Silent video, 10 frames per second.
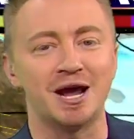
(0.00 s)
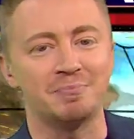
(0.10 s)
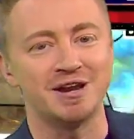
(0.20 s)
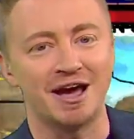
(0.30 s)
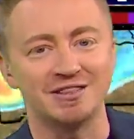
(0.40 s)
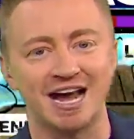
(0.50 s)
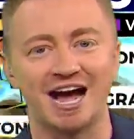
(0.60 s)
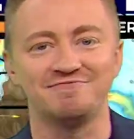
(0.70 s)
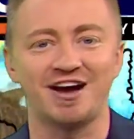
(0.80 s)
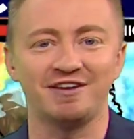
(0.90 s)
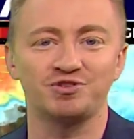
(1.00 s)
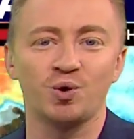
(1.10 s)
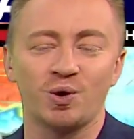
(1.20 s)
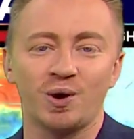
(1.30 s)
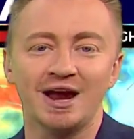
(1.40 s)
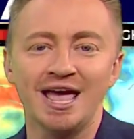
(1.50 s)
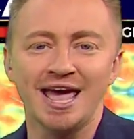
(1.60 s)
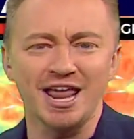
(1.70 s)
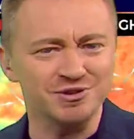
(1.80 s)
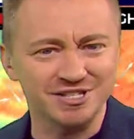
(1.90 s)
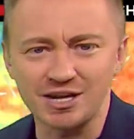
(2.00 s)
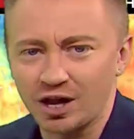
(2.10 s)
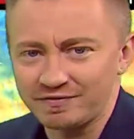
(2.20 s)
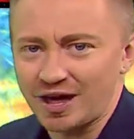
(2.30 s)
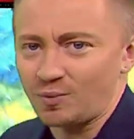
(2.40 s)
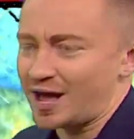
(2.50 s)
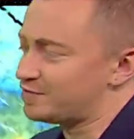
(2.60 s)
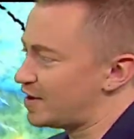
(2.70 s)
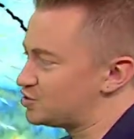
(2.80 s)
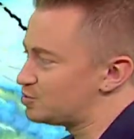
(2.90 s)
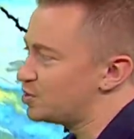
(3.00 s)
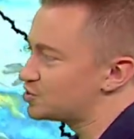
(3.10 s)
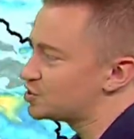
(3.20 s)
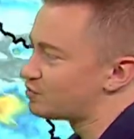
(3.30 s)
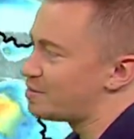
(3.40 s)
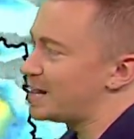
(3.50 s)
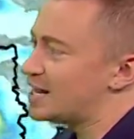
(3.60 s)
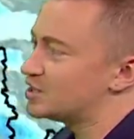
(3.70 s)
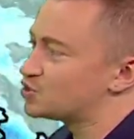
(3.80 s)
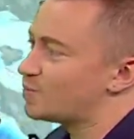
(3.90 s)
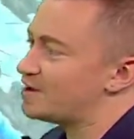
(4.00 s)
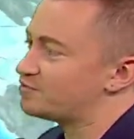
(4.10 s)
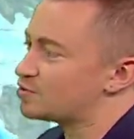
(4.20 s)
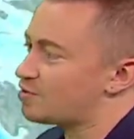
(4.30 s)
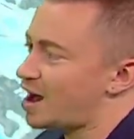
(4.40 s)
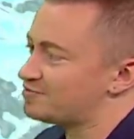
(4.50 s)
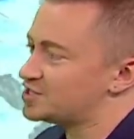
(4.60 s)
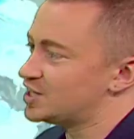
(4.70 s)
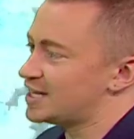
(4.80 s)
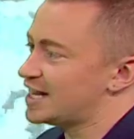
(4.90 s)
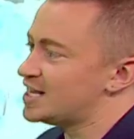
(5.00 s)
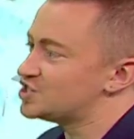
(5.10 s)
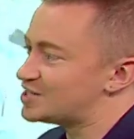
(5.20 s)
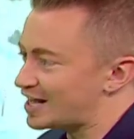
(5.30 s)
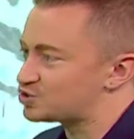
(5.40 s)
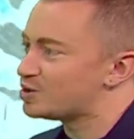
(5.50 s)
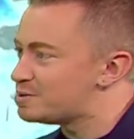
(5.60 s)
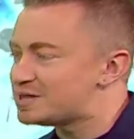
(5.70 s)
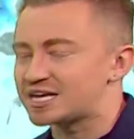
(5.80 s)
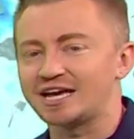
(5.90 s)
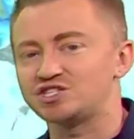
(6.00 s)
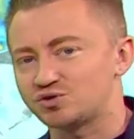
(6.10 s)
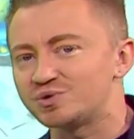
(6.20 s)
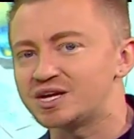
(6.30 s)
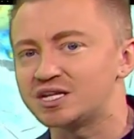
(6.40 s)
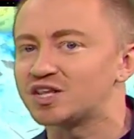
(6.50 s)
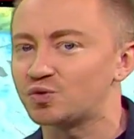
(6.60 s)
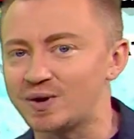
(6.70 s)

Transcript: up and down the I-5 corridor. And you can see all of that wildfire smoke still remaining its way further off to the east. That's going to be the case through the end of the